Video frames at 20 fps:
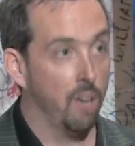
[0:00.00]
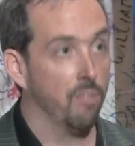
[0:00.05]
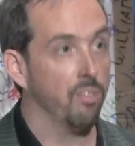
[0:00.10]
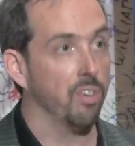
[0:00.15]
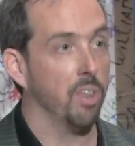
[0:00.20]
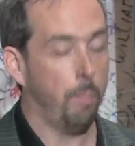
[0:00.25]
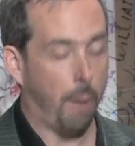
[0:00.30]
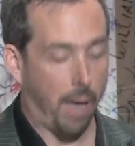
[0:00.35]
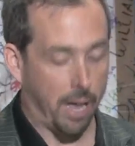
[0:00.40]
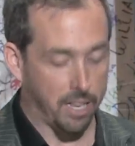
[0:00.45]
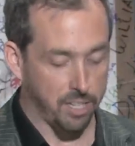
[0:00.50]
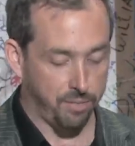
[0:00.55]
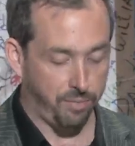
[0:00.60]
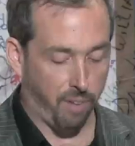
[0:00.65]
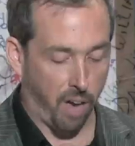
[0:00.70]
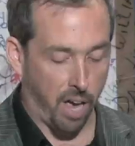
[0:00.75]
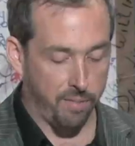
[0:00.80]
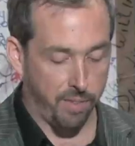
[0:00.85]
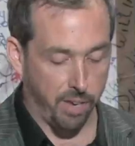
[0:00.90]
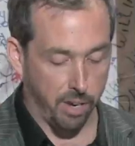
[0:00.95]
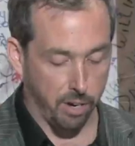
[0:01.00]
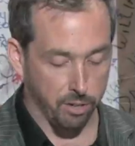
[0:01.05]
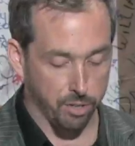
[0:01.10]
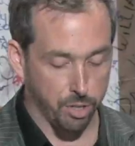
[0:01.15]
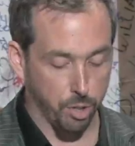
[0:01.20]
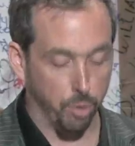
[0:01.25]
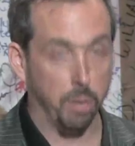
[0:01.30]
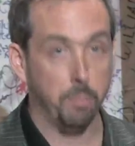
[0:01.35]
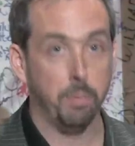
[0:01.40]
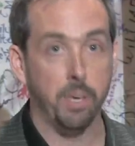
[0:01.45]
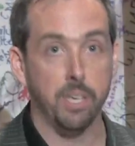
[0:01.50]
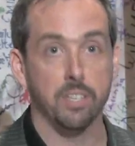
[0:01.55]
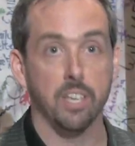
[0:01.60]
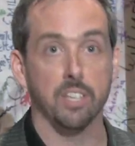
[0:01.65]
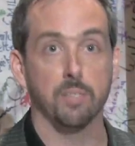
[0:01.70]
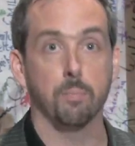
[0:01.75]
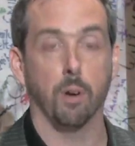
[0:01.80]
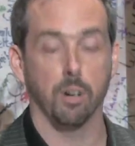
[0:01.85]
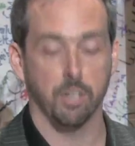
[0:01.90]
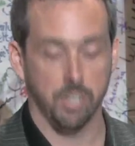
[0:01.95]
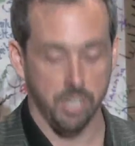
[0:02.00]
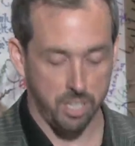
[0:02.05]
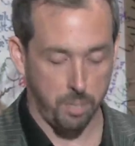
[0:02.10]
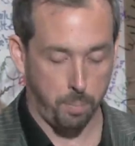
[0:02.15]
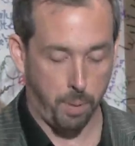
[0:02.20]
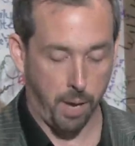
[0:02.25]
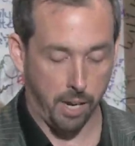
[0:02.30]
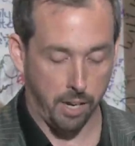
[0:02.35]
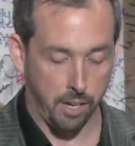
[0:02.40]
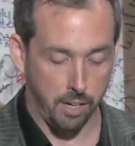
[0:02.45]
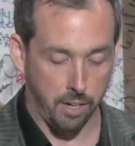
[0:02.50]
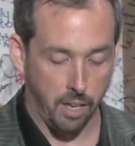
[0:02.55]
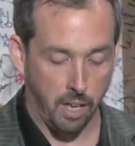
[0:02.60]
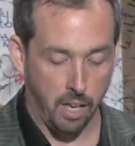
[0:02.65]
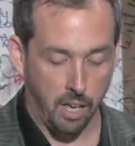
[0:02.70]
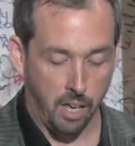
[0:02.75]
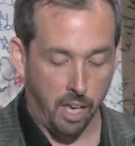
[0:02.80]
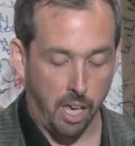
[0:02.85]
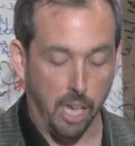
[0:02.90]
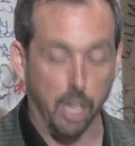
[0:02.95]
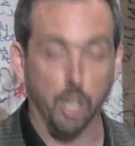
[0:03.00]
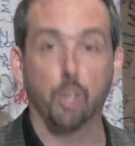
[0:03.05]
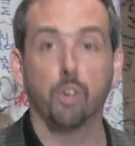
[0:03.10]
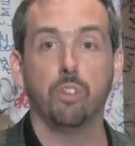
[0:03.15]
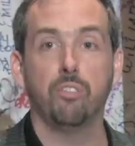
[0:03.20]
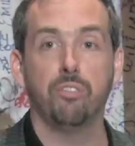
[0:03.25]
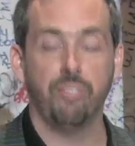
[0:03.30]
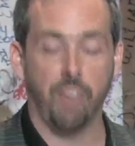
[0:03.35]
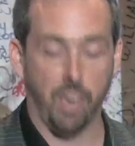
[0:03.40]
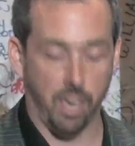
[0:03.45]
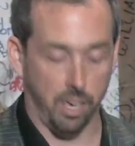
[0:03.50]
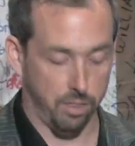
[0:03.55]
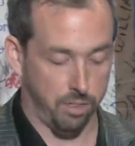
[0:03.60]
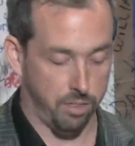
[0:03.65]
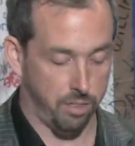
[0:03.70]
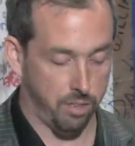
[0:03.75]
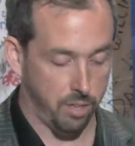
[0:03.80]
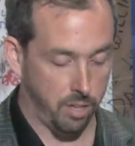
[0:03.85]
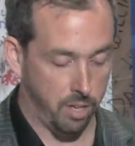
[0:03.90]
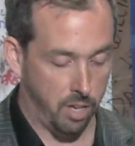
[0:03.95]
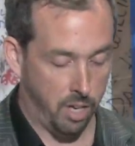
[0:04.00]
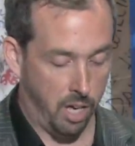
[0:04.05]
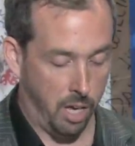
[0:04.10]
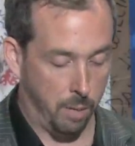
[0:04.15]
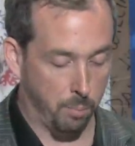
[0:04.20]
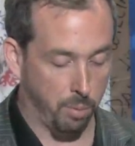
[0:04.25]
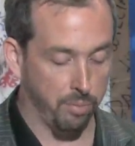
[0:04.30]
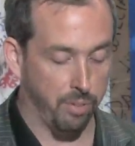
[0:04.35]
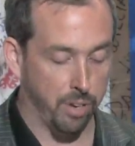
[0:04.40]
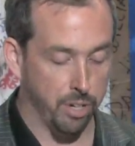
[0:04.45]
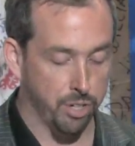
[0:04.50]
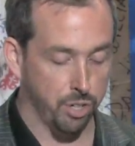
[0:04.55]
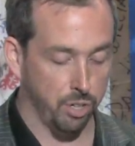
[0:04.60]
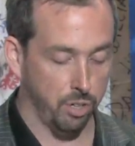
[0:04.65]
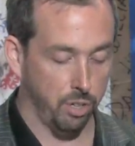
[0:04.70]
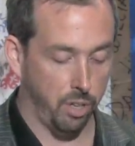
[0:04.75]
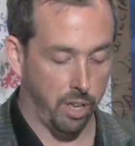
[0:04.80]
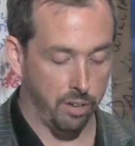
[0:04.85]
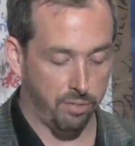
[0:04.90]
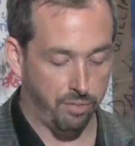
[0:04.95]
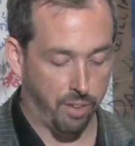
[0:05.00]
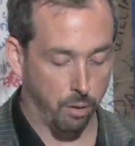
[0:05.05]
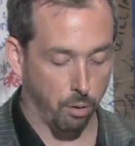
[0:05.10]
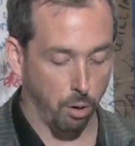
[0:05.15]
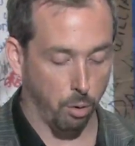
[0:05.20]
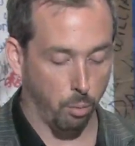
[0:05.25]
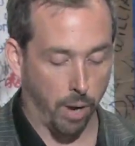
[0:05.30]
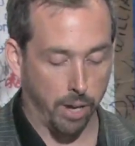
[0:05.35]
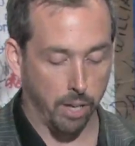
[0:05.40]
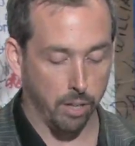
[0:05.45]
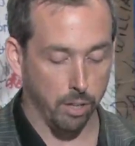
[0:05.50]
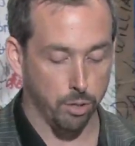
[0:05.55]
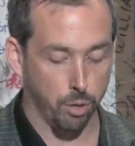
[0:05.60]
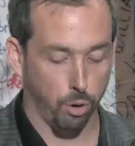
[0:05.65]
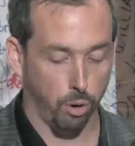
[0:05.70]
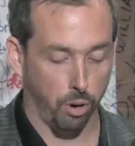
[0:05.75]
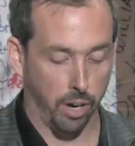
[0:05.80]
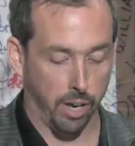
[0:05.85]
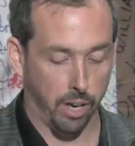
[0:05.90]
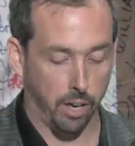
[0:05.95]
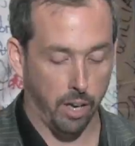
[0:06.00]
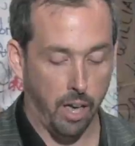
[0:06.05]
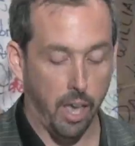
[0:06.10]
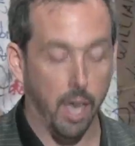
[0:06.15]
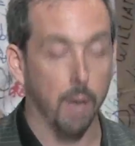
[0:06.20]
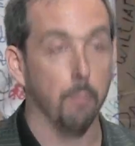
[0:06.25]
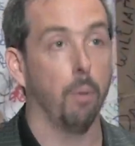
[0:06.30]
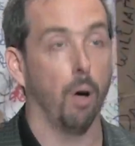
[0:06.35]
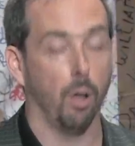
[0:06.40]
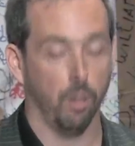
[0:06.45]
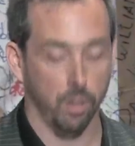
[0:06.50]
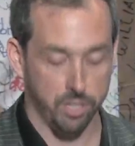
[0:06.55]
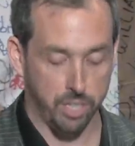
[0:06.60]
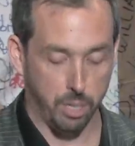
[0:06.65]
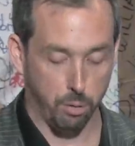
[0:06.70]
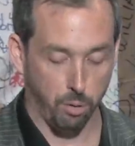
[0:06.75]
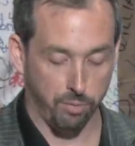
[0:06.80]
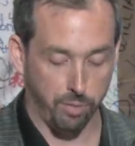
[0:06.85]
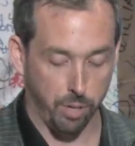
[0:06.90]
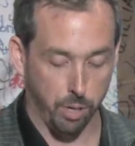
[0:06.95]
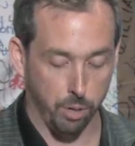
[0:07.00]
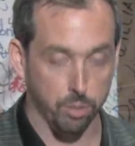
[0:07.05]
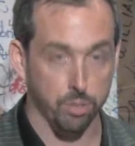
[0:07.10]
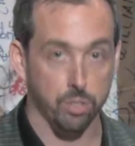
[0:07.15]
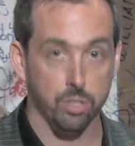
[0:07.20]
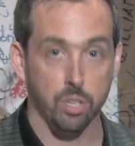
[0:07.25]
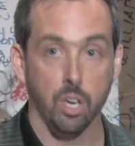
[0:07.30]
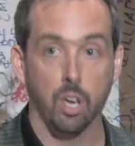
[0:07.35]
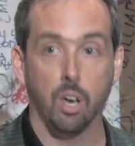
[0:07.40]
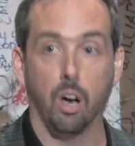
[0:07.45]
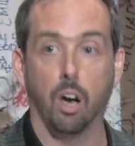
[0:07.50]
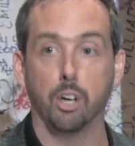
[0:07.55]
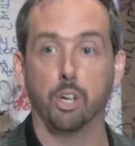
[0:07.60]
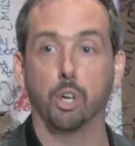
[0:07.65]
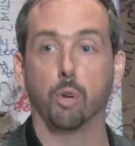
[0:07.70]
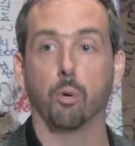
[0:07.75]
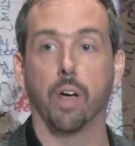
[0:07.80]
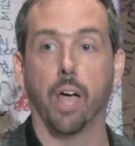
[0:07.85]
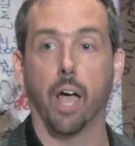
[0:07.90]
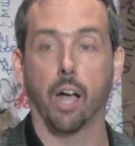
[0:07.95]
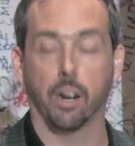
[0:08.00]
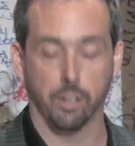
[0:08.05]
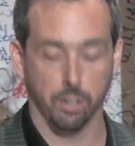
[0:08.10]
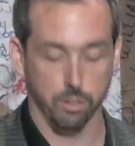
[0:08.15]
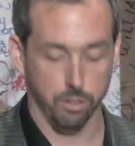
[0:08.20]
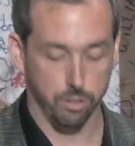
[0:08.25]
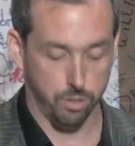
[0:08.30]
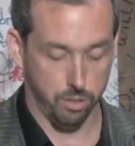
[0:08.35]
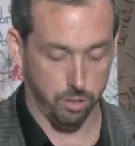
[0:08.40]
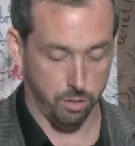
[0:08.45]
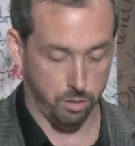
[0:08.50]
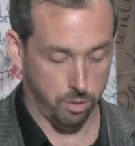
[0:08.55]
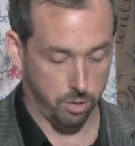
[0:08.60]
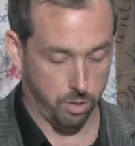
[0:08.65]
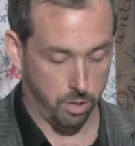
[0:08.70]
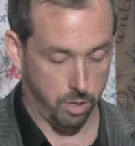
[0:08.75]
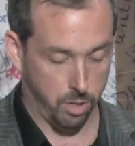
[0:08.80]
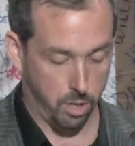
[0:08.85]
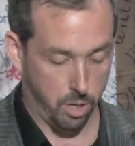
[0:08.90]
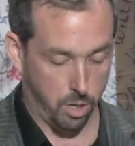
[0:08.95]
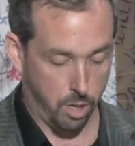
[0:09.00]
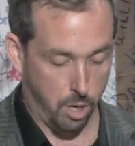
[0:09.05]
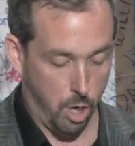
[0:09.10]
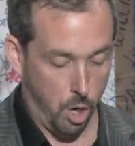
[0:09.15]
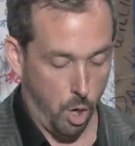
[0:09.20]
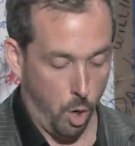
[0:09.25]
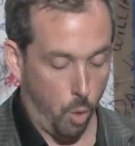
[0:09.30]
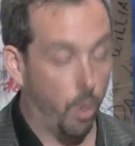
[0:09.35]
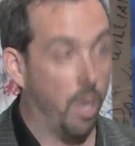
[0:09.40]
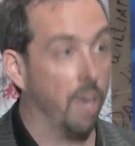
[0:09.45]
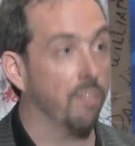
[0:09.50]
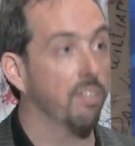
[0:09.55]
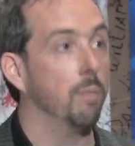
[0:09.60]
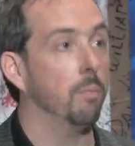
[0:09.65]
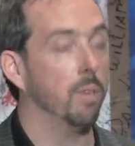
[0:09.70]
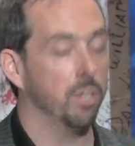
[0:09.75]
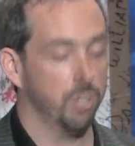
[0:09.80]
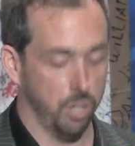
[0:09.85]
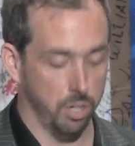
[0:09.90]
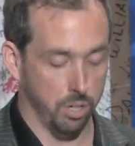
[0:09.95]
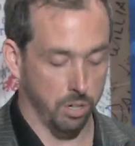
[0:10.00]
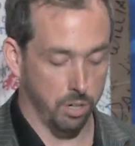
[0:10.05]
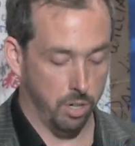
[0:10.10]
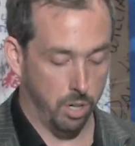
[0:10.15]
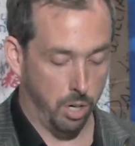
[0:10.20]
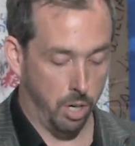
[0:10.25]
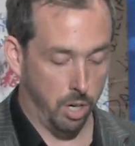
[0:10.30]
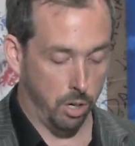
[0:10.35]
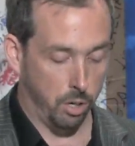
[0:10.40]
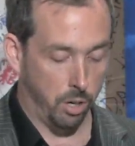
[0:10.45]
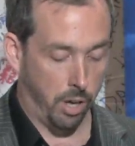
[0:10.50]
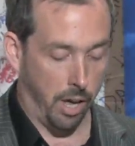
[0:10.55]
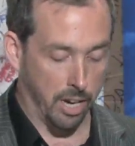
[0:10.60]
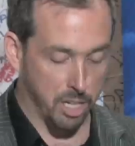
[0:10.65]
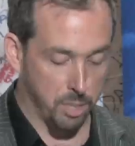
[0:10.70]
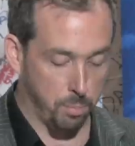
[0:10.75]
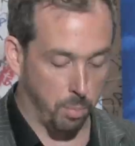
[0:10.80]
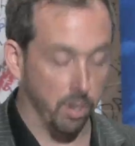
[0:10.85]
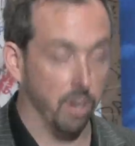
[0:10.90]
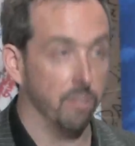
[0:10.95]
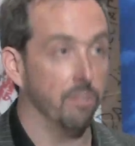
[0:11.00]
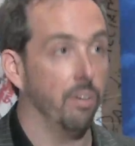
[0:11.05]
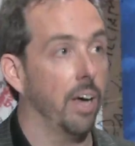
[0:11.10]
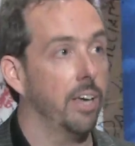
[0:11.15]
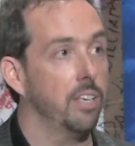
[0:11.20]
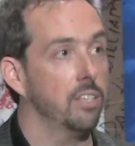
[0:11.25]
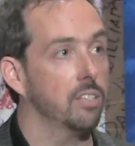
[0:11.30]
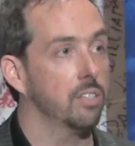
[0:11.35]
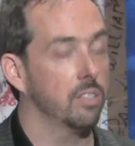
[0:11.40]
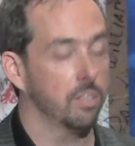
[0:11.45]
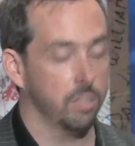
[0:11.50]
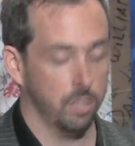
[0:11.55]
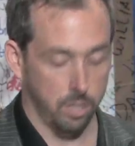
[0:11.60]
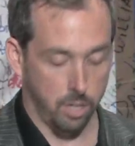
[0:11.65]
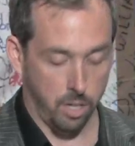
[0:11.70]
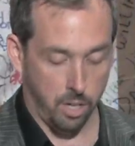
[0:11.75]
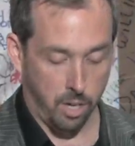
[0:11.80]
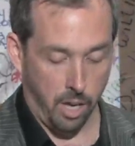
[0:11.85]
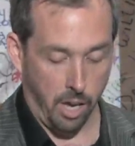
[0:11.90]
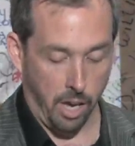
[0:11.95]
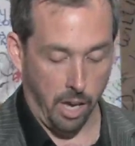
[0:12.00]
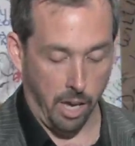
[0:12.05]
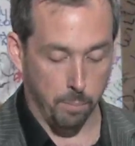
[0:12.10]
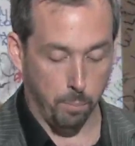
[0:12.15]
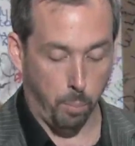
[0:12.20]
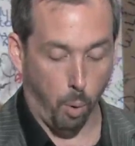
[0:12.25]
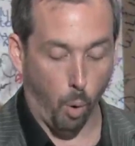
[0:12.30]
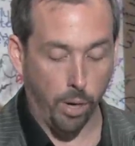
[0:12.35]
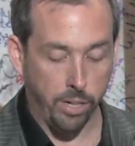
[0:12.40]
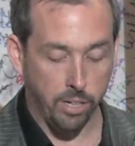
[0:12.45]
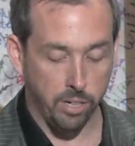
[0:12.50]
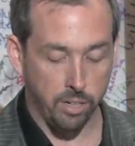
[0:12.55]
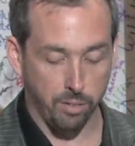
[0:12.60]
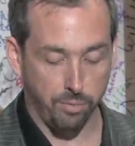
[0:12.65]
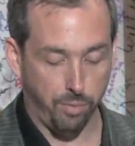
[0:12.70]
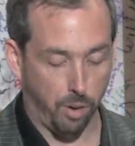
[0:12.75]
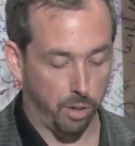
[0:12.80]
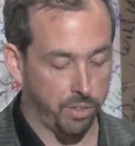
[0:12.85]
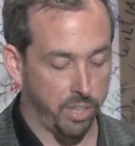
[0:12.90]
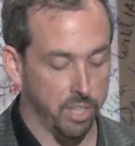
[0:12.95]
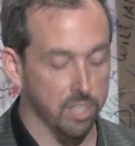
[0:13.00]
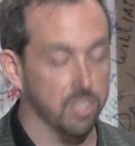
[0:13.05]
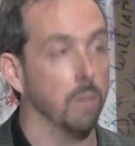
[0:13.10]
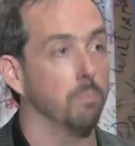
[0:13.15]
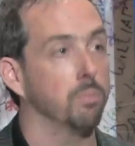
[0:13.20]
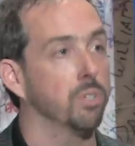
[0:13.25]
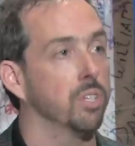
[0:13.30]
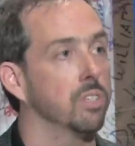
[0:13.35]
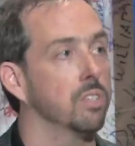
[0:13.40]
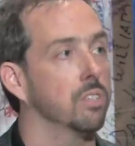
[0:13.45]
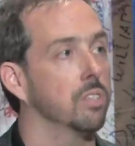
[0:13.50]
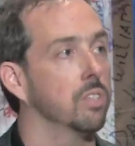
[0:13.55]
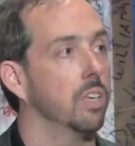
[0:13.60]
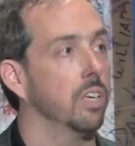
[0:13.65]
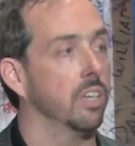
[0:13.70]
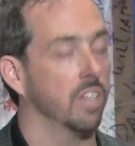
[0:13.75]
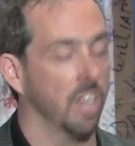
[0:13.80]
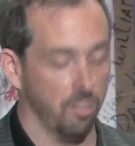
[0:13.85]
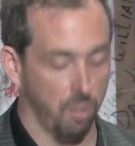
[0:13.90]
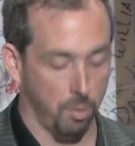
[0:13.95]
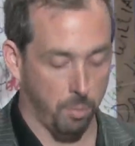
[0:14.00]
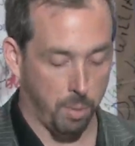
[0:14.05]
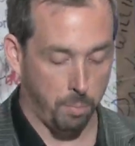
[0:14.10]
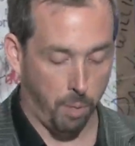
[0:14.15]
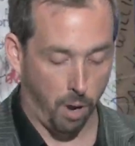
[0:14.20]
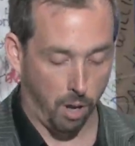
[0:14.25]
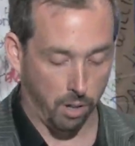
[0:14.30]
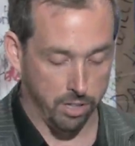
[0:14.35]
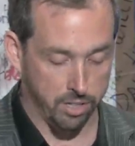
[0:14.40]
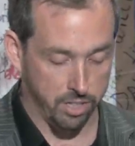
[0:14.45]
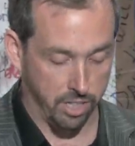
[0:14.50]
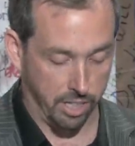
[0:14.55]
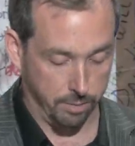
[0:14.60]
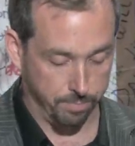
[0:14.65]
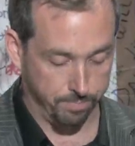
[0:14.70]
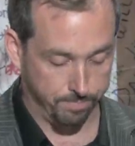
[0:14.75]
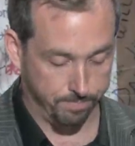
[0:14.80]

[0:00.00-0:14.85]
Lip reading: For the past 5 years, Greenpeace has participated in good faith in provincial and federal regulatory and policy reviews on new reactors. We have commissioned expert advice and pointed to faulty assumptions in government policy.